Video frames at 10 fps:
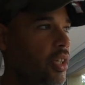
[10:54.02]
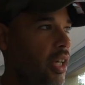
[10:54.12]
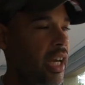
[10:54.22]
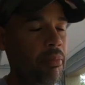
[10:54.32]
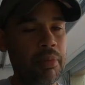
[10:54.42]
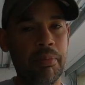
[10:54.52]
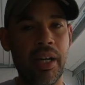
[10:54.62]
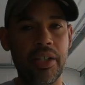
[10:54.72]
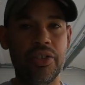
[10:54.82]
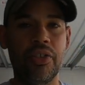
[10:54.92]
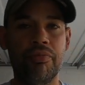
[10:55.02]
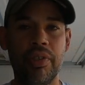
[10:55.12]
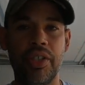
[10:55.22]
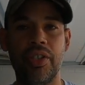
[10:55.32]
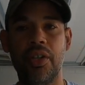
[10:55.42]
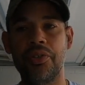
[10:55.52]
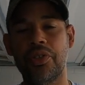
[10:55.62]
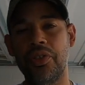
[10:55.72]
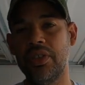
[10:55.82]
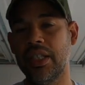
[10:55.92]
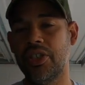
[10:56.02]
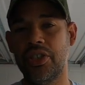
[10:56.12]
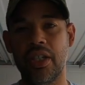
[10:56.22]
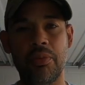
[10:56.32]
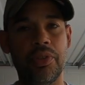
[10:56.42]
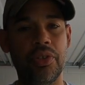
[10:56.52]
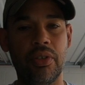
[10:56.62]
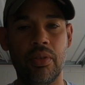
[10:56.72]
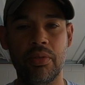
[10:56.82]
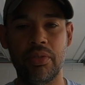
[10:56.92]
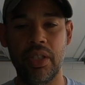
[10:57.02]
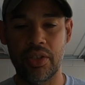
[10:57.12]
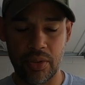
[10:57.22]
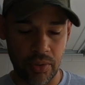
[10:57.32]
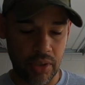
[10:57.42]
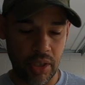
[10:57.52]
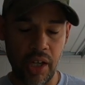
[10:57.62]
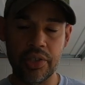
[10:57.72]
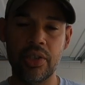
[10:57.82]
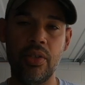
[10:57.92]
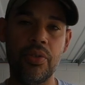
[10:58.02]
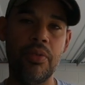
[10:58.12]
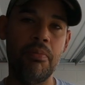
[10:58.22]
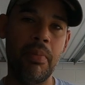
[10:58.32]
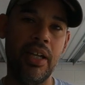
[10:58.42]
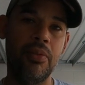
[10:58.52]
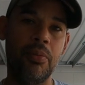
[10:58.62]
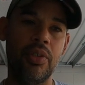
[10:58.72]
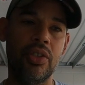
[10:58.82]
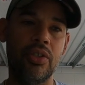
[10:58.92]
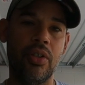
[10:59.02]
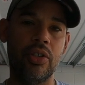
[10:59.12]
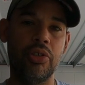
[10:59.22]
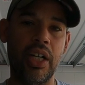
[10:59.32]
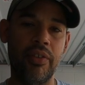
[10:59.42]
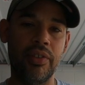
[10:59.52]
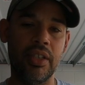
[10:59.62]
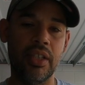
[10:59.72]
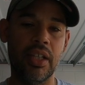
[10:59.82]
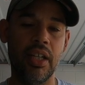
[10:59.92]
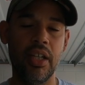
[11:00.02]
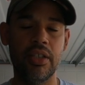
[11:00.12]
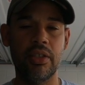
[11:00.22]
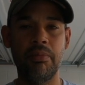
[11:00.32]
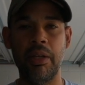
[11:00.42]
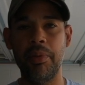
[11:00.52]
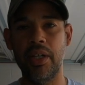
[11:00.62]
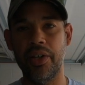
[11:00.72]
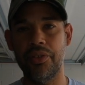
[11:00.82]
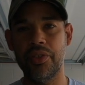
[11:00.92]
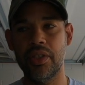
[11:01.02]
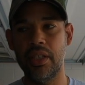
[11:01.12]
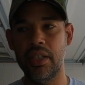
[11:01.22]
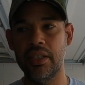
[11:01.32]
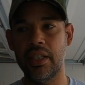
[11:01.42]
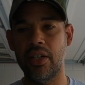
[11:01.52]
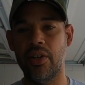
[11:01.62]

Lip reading: hybrid bikes. You don't really know. So you just have to check with your local Dick's store. Also, you might want to start traveling to maybe other cities that